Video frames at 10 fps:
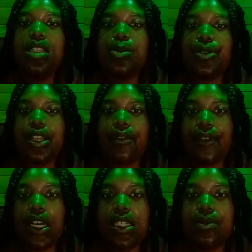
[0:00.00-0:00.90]
It's pretty
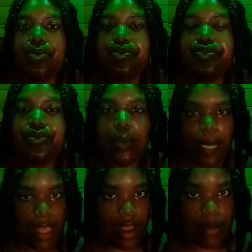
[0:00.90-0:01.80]
fun.
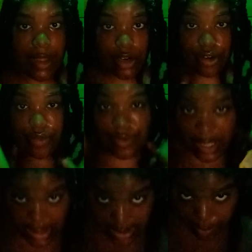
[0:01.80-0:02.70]
Um, I don't know if
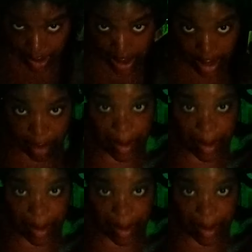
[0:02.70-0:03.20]
you guys see my hair.